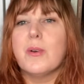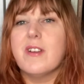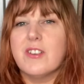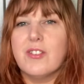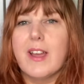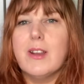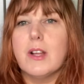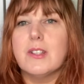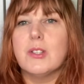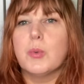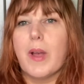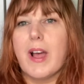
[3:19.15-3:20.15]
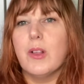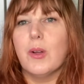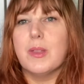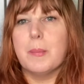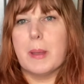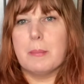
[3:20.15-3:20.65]
try not to dwell on
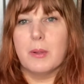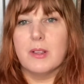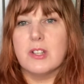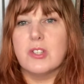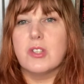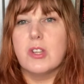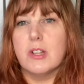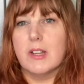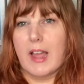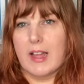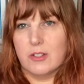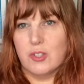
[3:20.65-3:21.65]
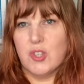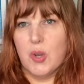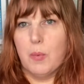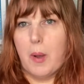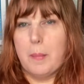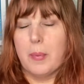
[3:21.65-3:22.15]
the people that can't
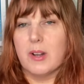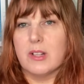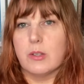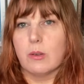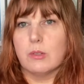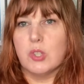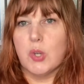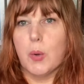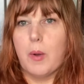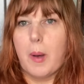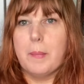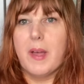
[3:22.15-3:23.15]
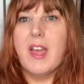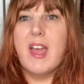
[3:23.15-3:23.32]
show up or that don't show up,